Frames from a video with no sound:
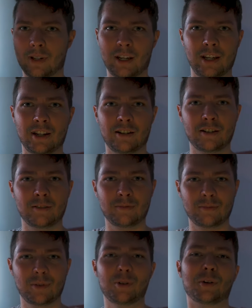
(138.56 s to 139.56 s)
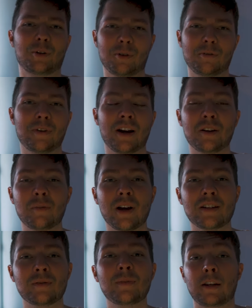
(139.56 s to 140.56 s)
here, on the find the
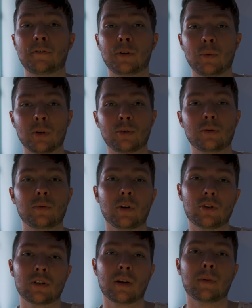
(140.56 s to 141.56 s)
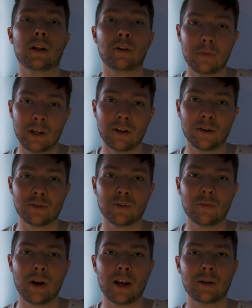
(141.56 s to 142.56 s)
button. And if you want to watch some other videos
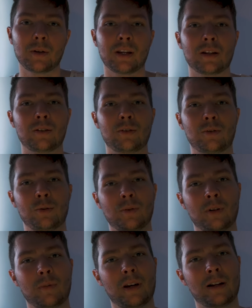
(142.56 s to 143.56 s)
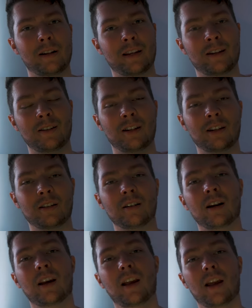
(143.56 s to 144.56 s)
of mine, you can do it by clicking
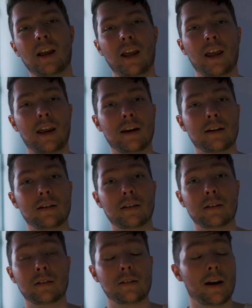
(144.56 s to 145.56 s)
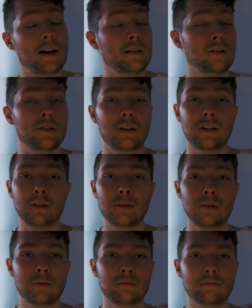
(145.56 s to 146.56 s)
here. And I'll see
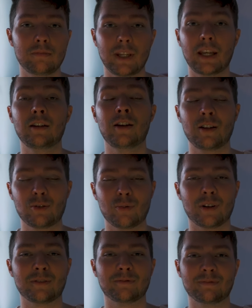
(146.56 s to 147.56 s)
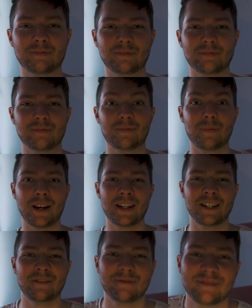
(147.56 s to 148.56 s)
you in the next one.
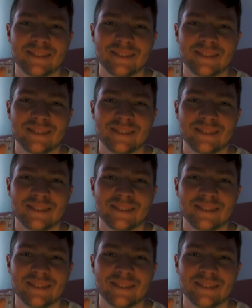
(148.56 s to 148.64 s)
Bye!